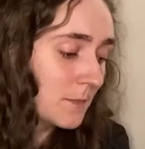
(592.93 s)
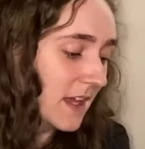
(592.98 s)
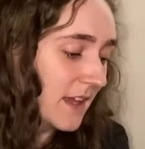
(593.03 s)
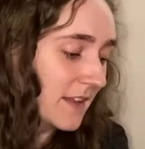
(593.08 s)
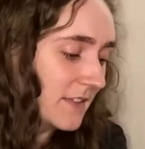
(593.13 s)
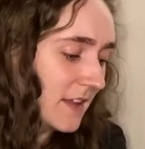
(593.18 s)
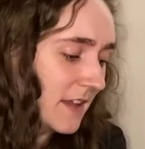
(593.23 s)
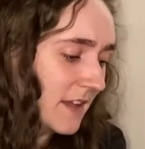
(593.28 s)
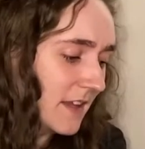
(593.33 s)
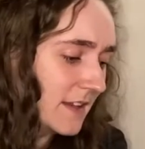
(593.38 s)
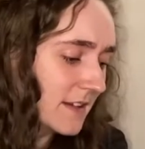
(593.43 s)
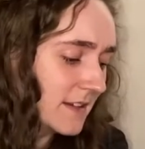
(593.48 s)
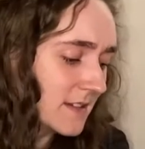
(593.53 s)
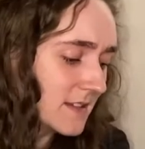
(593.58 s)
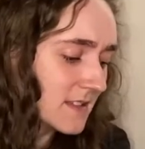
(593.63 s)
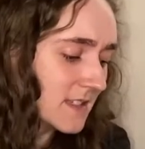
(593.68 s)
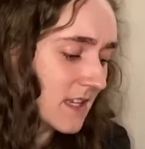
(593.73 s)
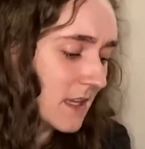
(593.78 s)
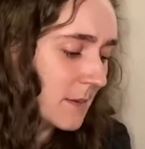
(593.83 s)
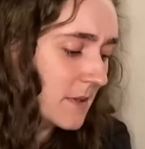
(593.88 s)
And then
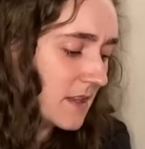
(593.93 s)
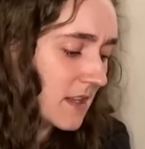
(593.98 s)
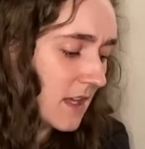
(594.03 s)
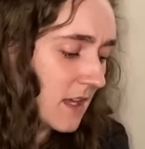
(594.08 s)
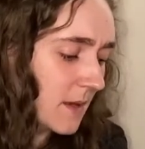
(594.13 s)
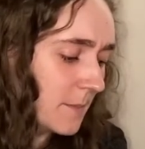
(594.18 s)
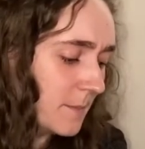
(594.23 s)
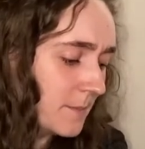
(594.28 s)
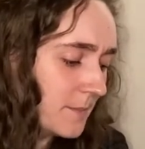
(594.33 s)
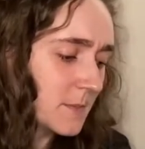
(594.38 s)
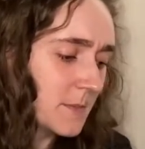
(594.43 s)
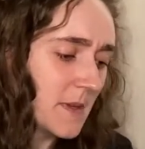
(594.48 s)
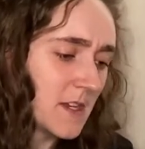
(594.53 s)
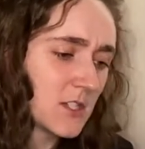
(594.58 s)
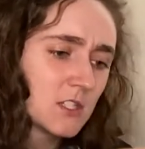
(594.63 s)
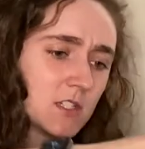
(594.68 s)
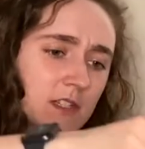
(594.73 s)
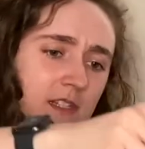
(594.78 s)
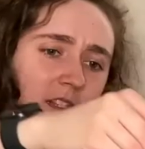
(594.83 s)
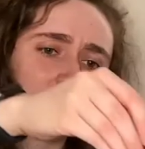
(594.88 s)
some of them,
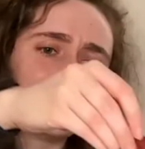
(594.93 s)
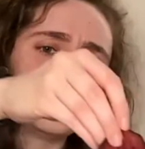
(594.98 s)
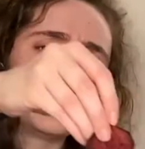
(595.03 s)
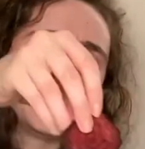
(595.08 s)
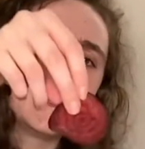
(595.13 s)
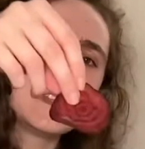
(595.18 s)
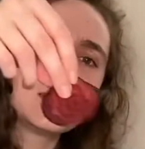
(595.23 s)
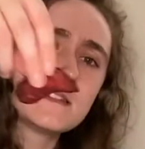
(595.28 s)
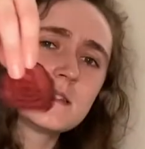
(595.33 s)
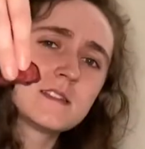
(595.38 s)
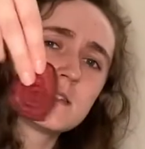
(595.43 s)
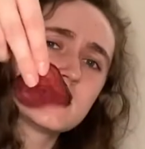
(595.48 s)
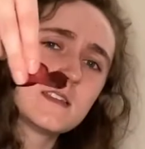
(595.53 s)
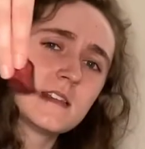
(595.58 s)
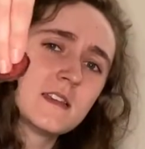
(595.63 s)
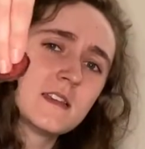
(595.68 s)
especially the beets,